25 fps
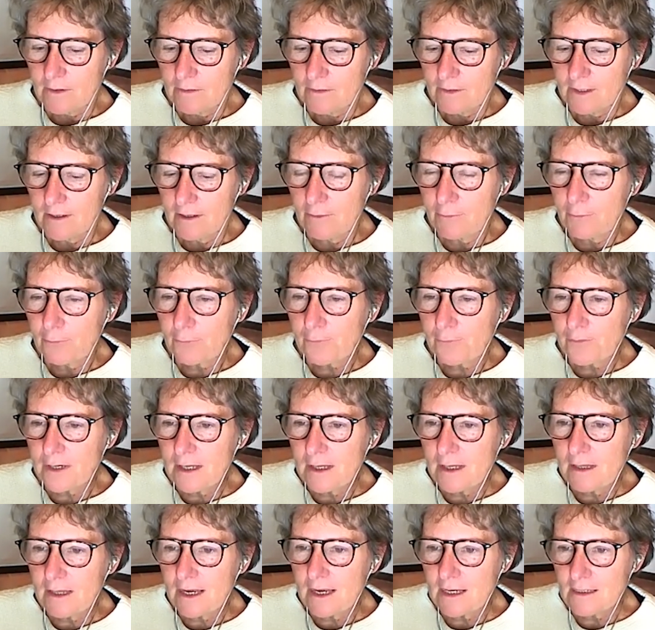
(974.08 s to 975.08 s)
there are
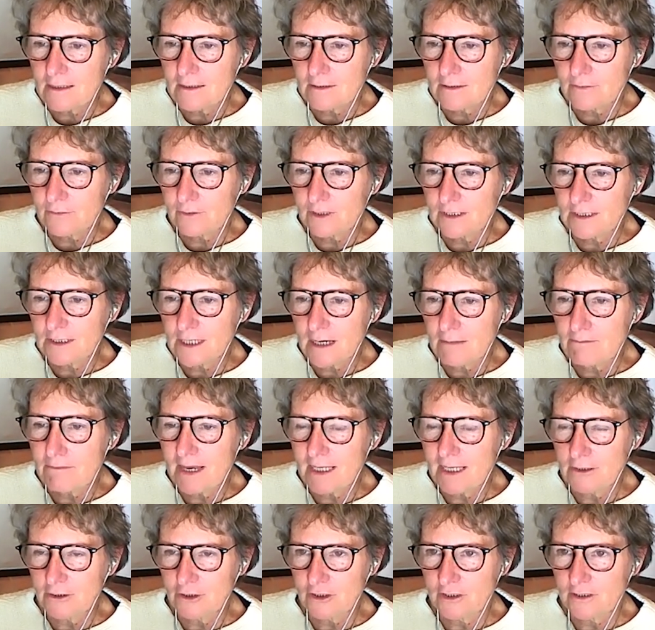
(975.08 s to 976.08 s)
three things, three
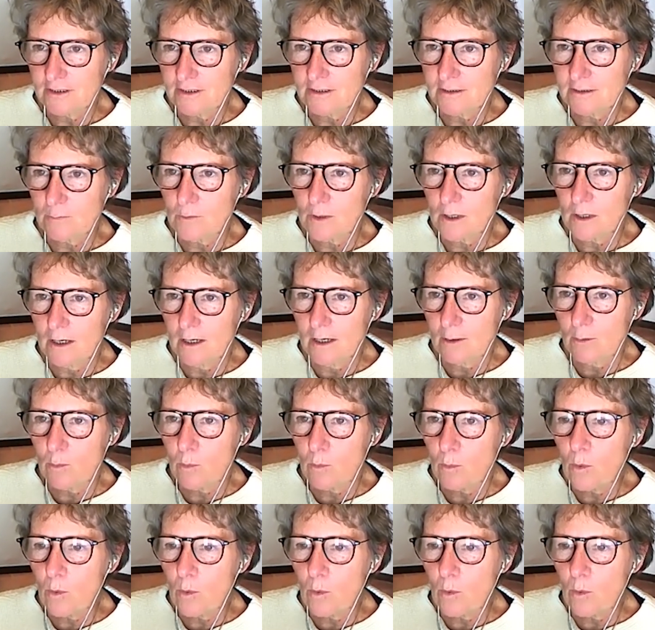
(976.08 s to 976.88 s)
dimensions at work.